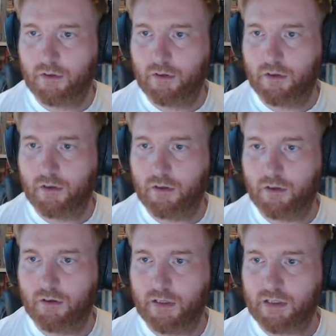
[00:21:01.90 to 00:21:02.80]

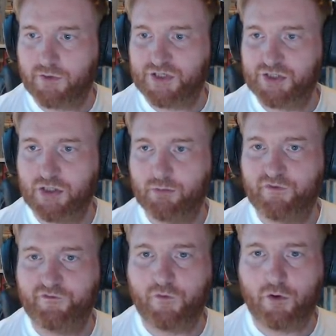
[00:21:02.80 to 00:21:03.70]
Alright, question number
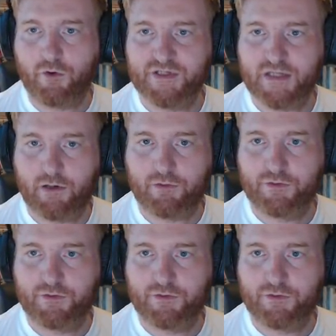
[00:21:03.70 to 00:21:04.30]
4 is out.